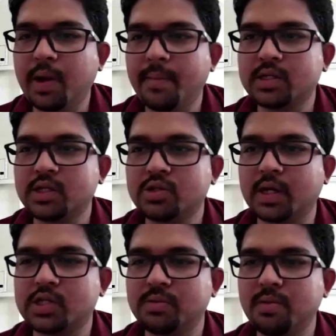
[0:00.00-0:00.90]
The lambda
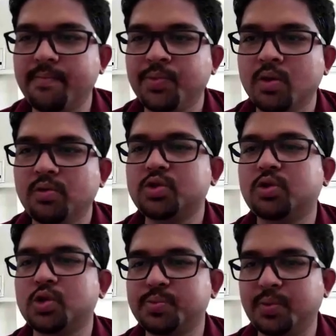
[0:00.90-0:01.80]
max is maximum,
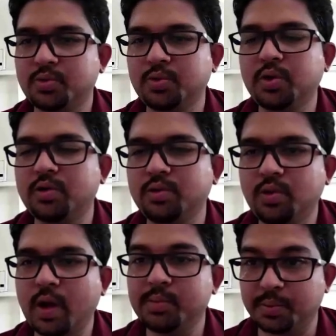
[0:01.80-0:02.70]
which correspond to
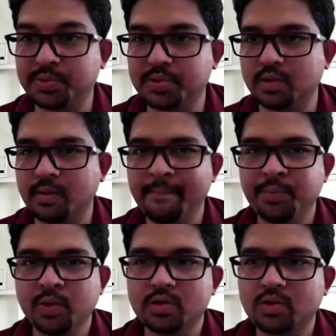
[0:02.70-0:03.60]
your, you know,
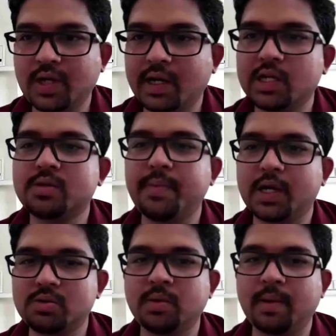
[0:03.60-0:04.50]
absorption. So that
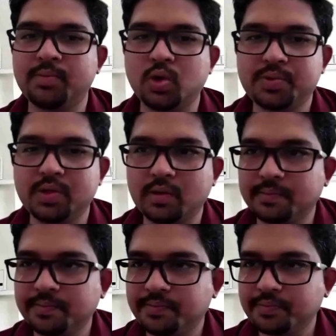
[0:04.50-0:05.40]
has maximum
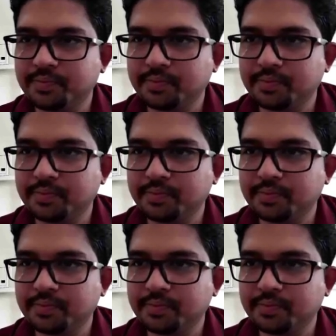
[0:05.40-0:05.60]
absorption,